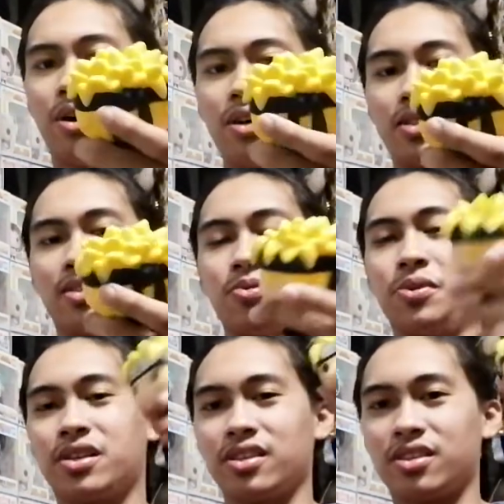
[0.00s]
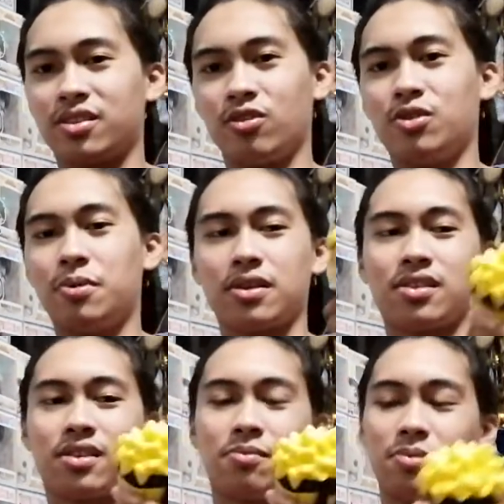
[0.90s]
boxes because OG
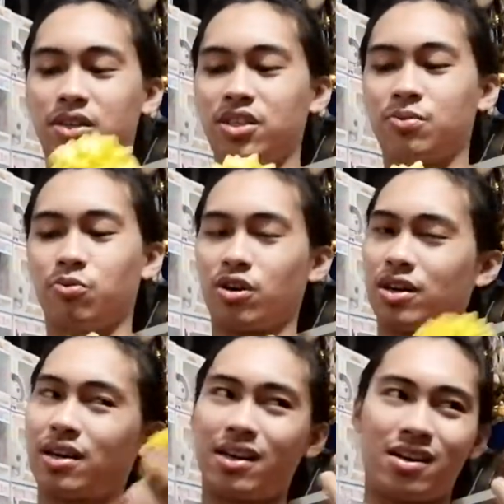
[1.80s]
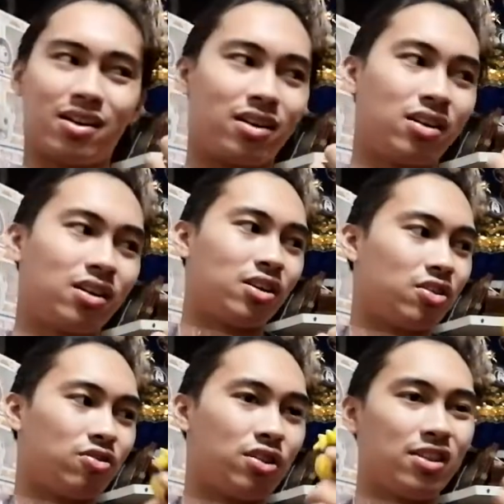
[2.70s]
boxes are much more cleaner.
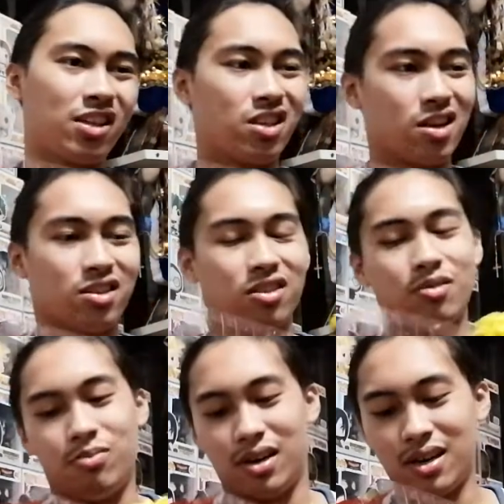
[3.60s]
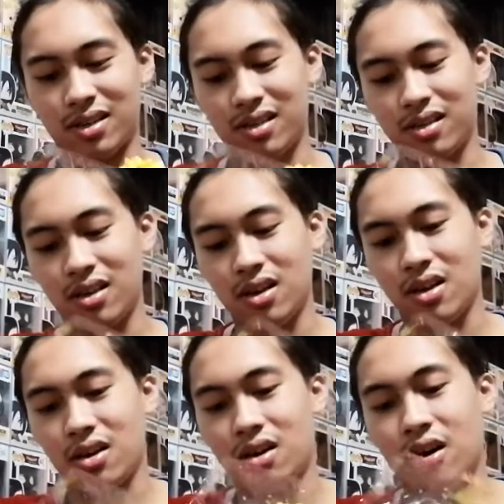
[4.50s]
The details on the box.
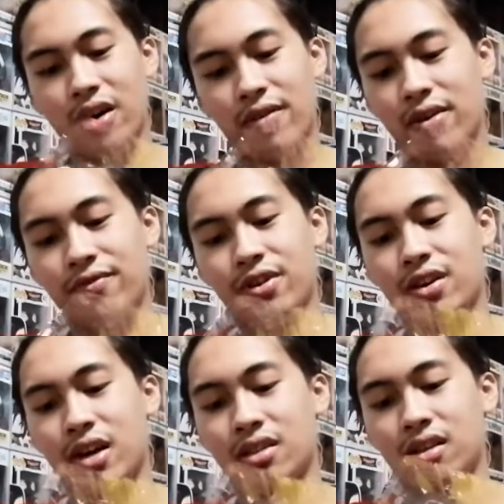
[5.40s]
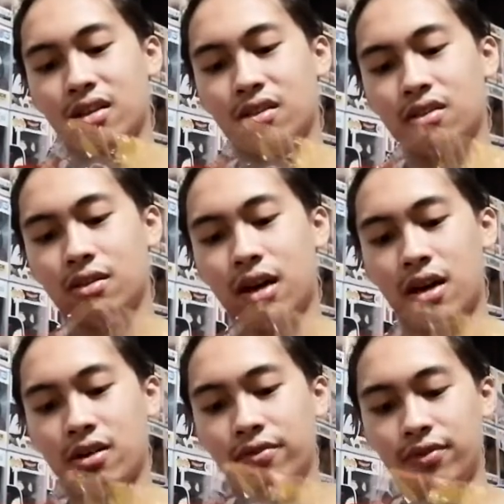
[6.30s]
However, if you're not that
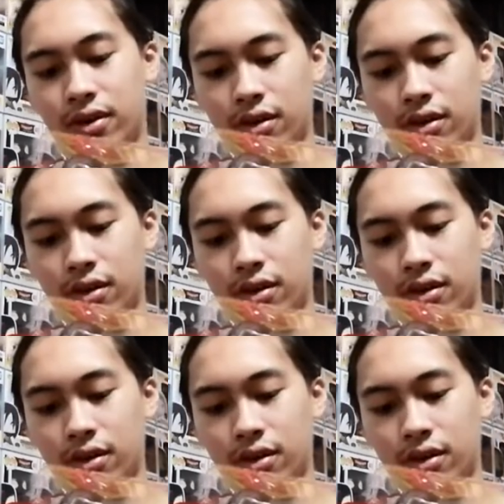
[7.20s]
kind of